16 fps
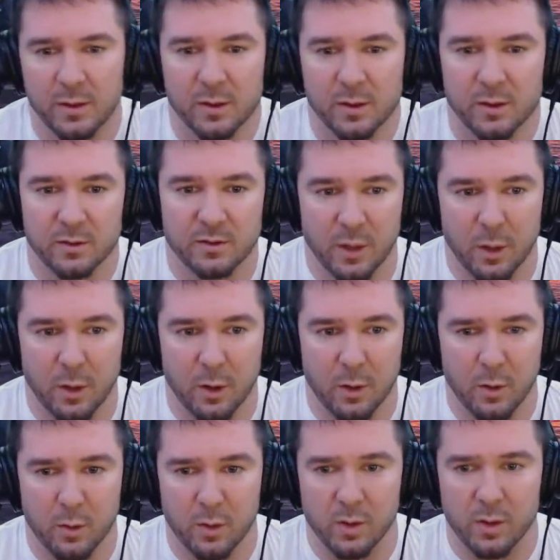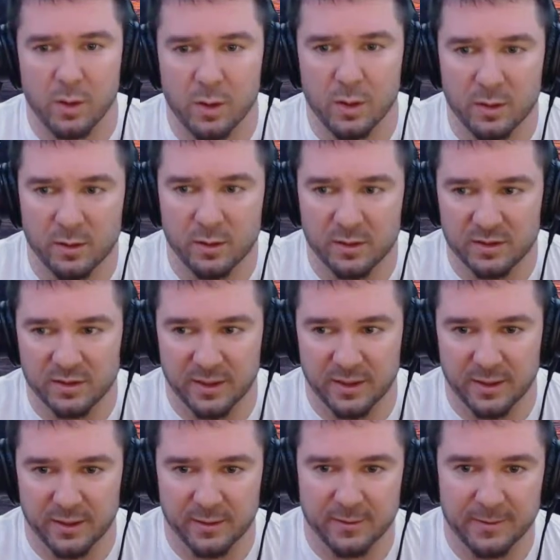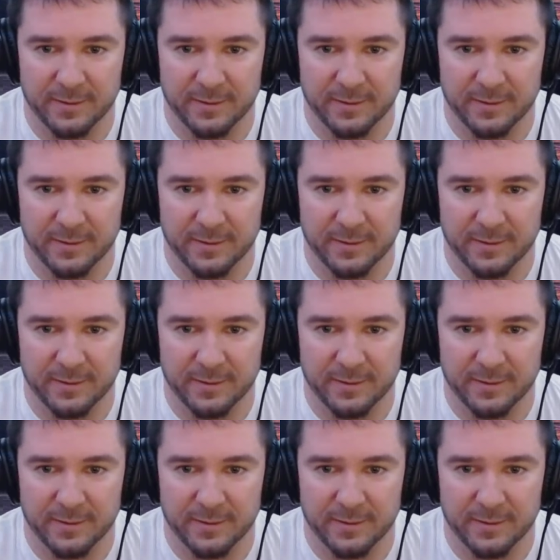so let's see,